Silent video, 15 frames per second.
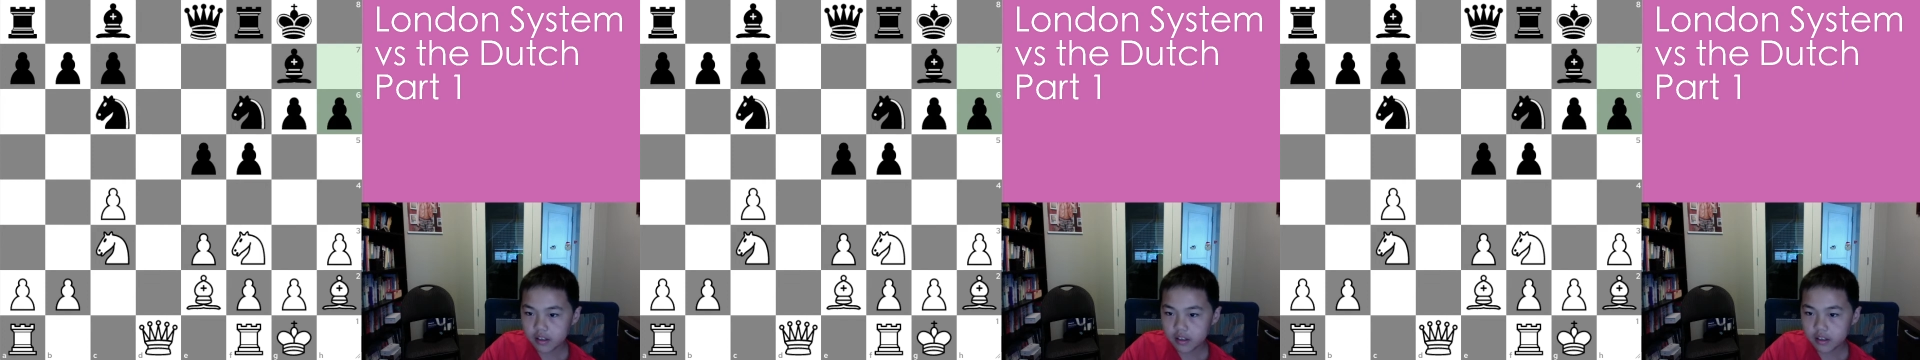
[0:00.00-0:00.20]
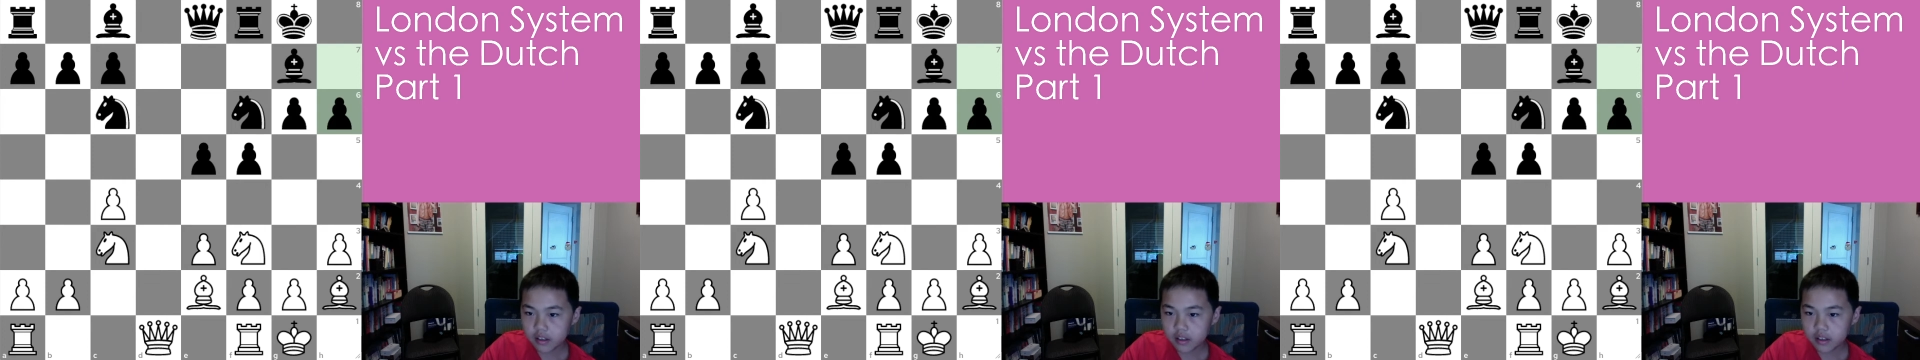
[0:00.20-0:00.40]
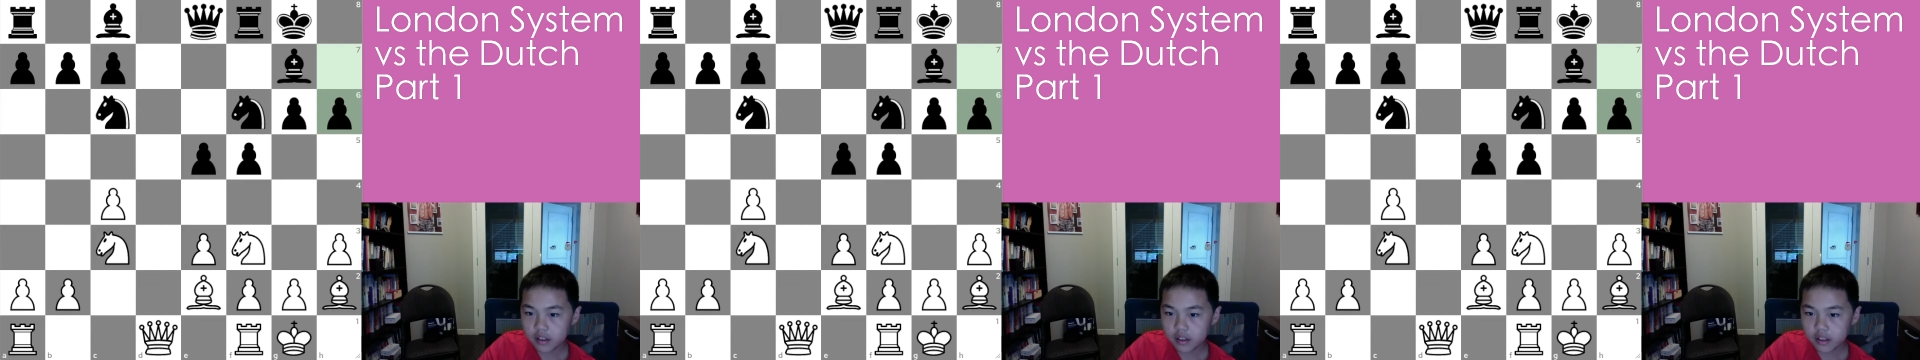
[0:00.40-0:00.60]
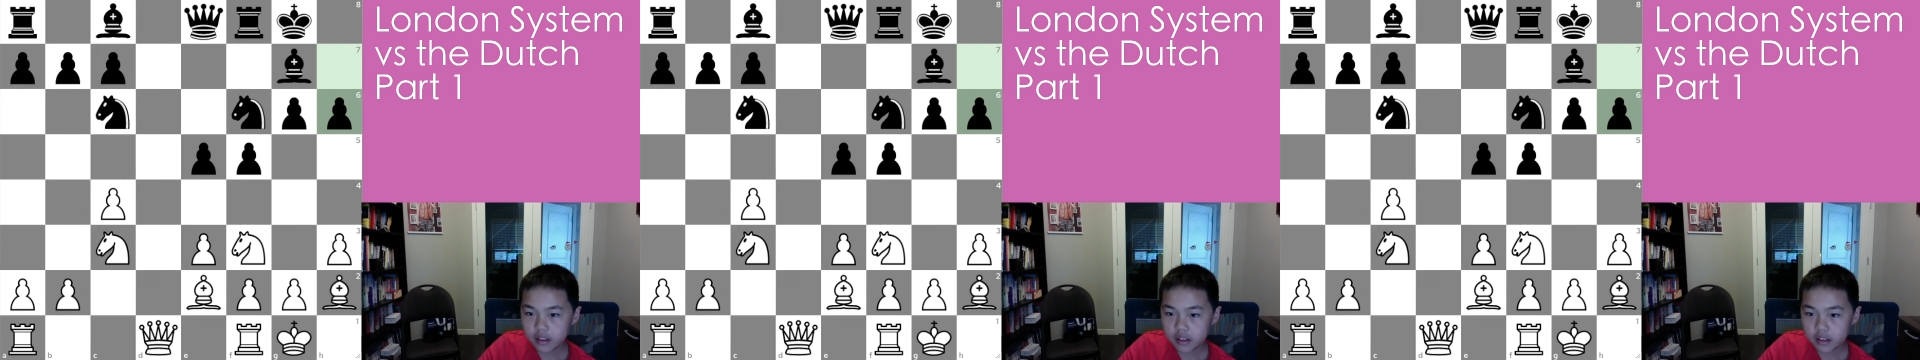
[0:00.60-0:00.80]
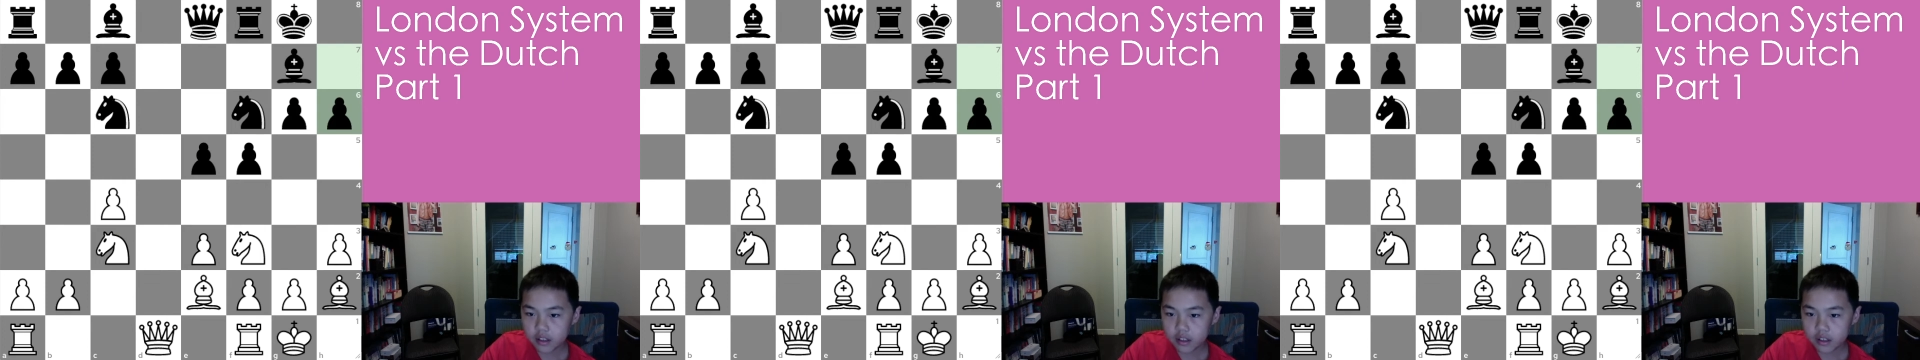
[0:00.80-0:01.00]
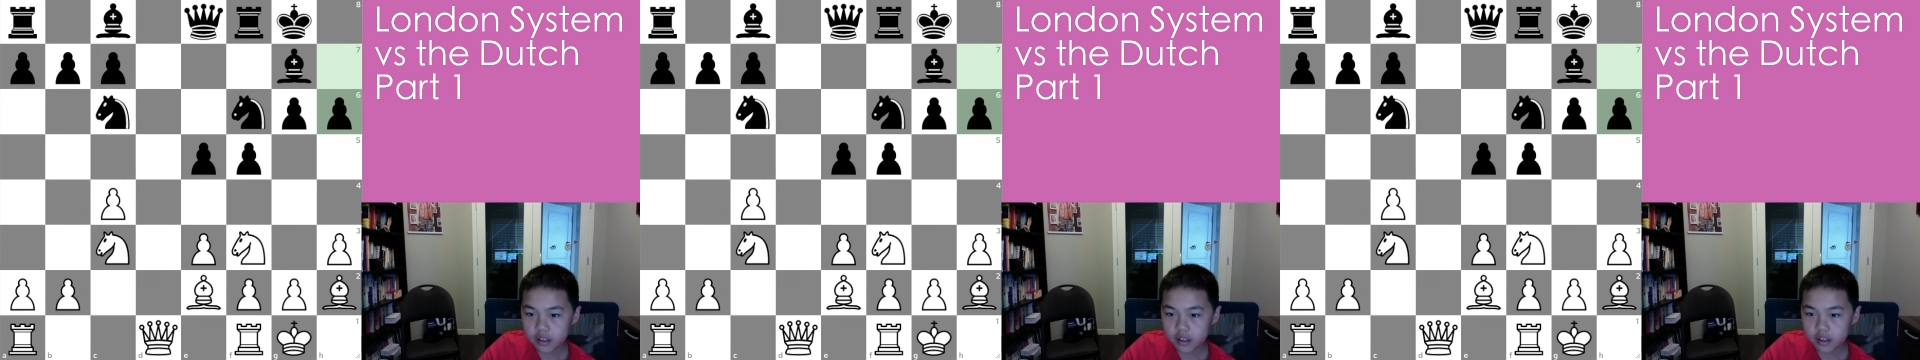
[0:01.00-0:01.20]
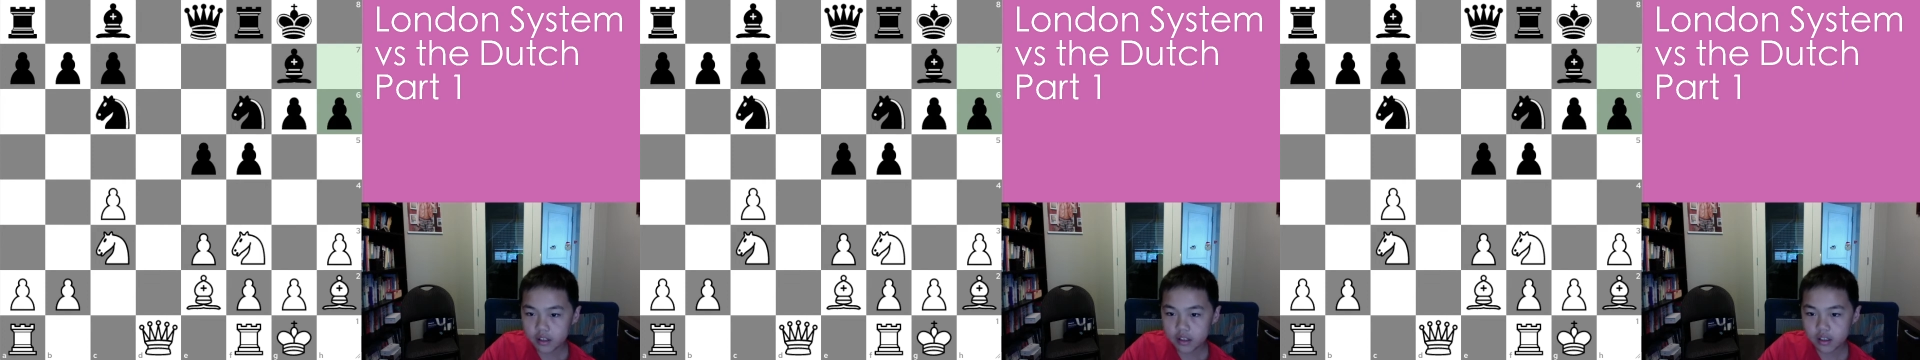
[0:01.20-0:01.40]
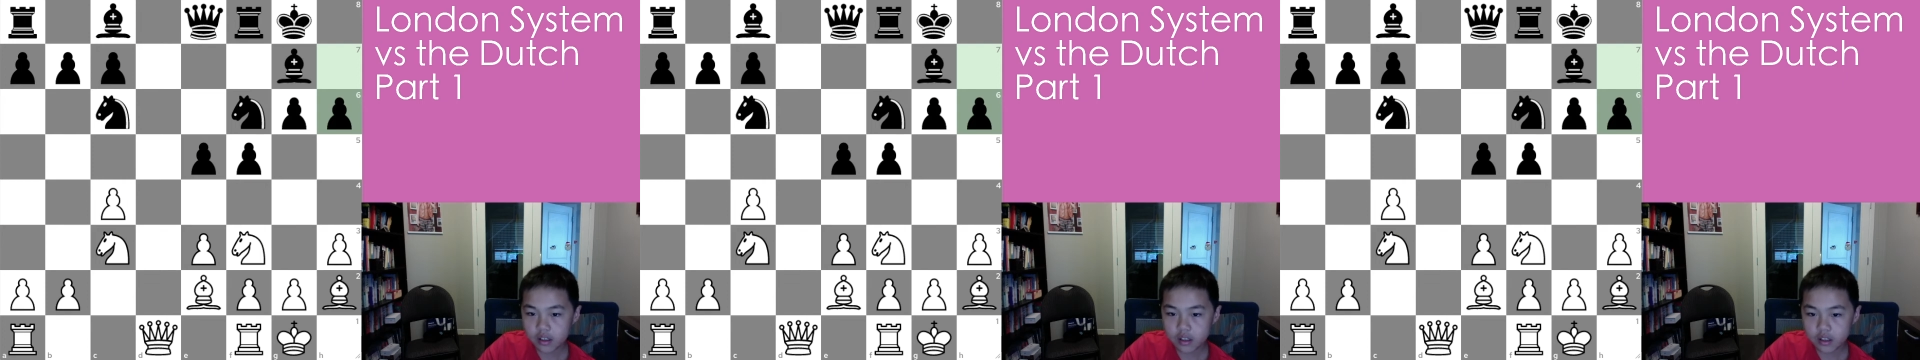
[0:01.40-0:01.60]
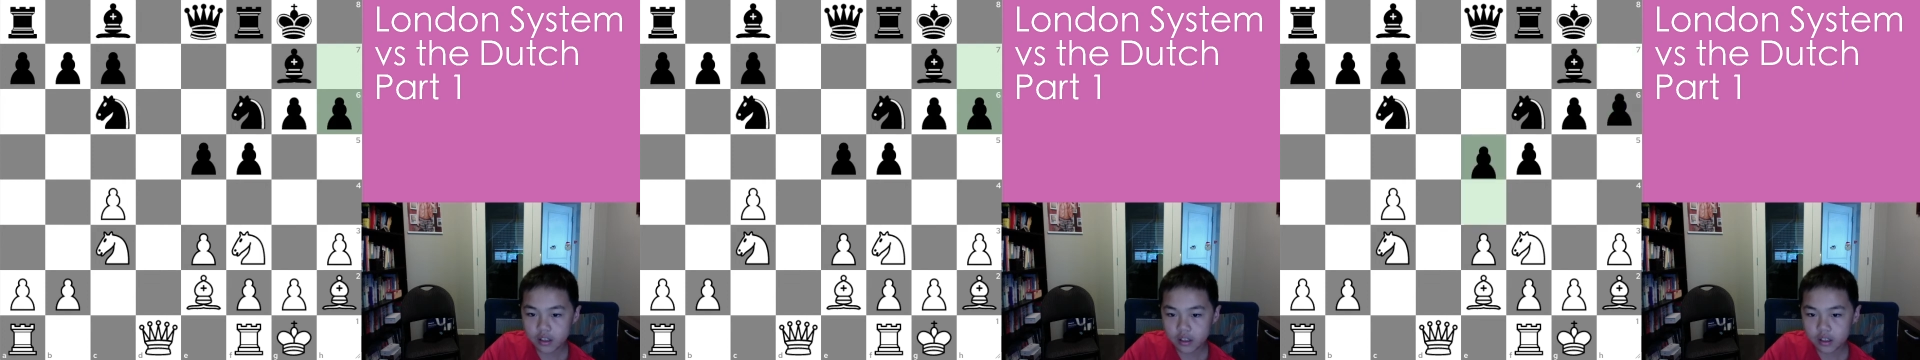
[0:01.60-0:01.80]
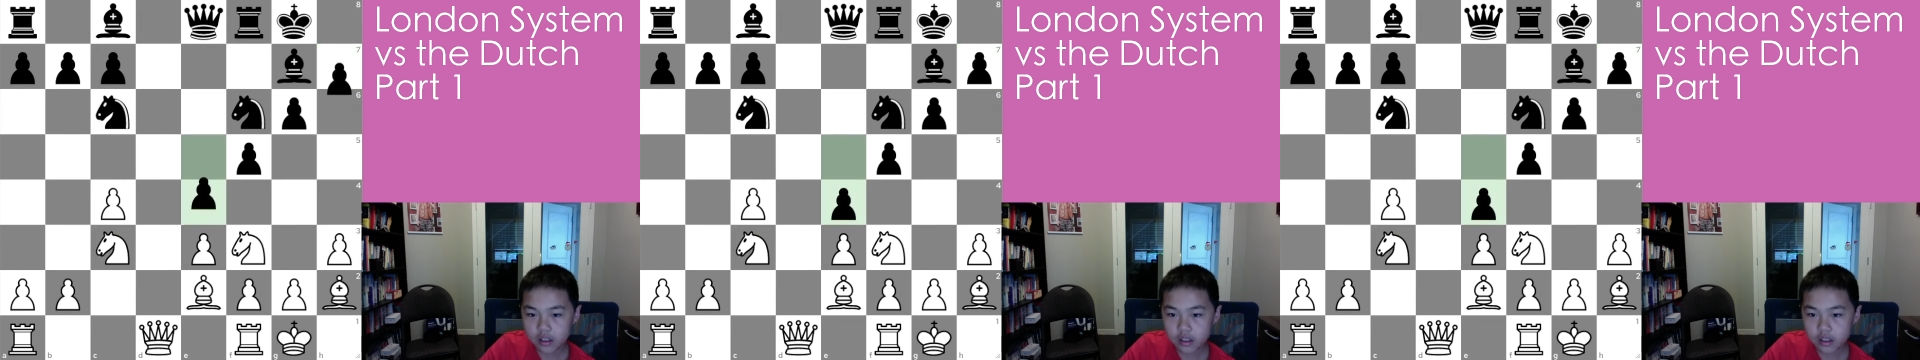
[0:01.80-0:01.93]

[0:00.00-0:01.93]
Nothing is said.